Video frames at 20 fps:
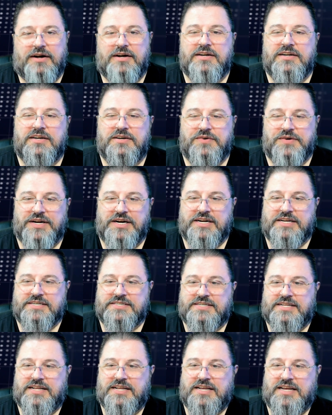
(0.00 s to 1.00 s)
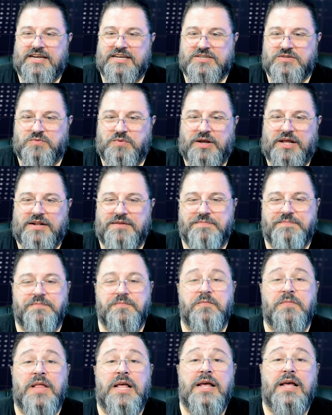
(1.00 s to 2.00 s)
released as well.
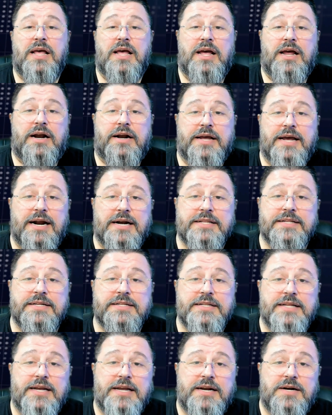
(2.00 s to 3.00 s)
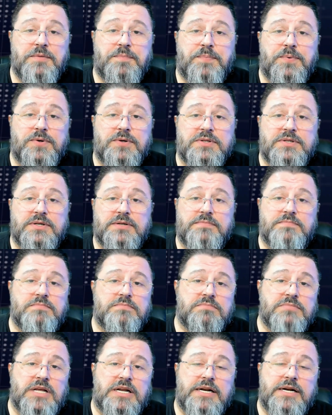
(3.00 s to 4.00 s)
Regarding the airport,
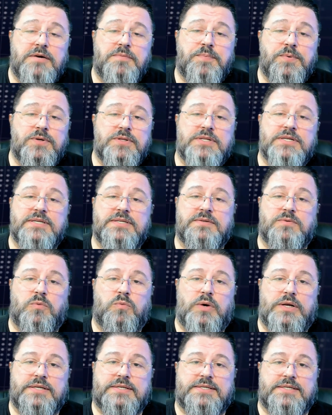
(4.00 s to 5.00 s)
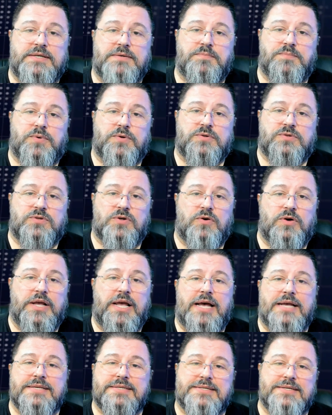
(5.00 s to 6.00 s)
an airport is quite simple, so it
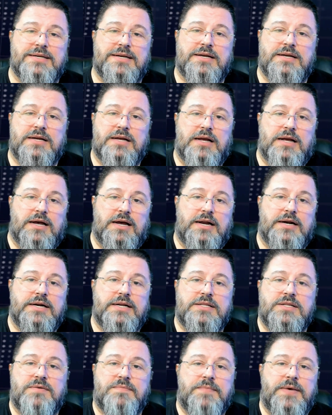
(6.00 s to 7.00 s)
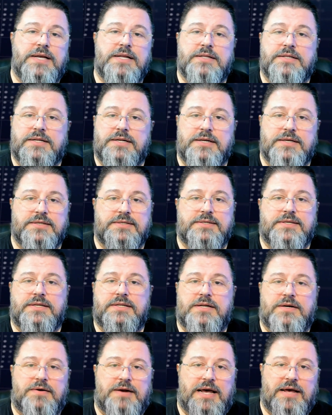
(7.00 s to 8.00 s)
has a need of maintenance,
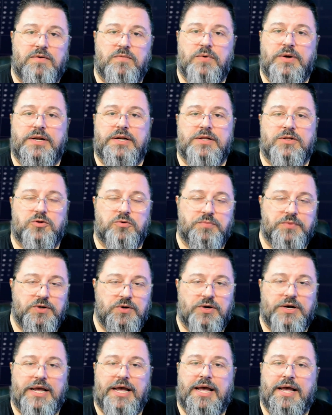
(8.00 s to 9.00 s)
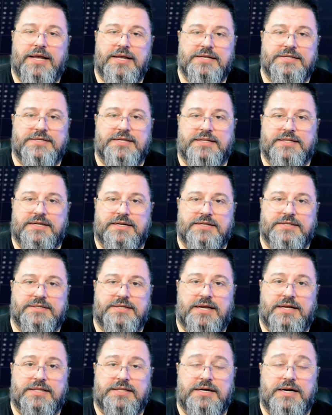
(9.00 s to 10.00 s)
the runway need to be okay, etc,
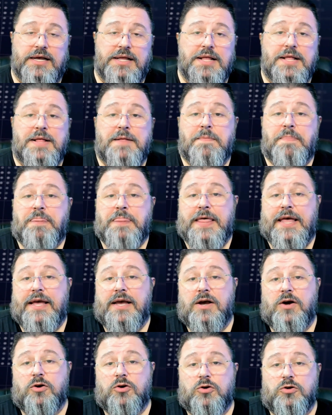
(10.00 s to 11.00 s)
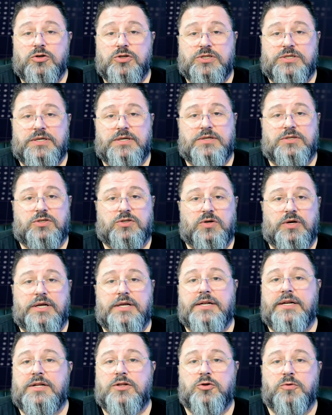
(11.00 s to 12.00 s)
etc, and grows, so it
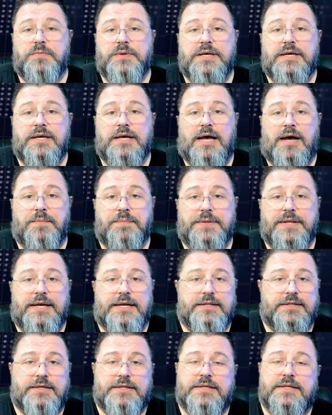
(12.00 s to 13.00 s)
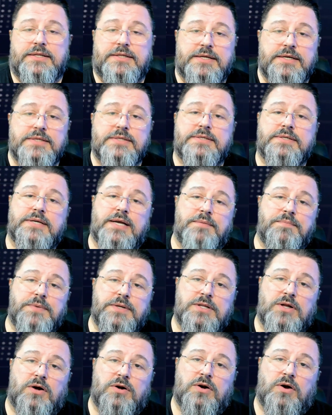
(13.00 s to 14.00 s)
need to be updated. This can be
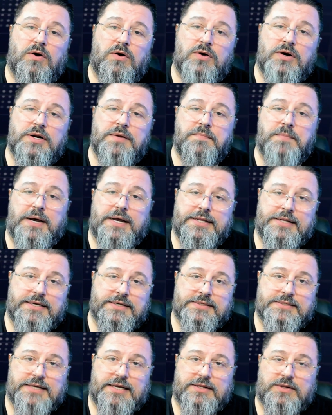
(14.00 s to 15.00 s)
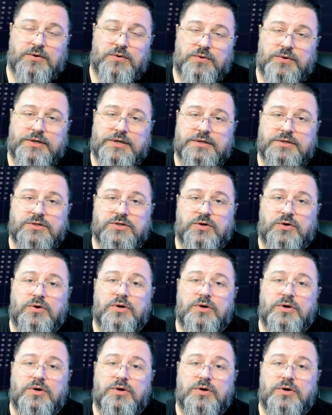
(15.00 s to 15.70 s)
done only by the asset owner, so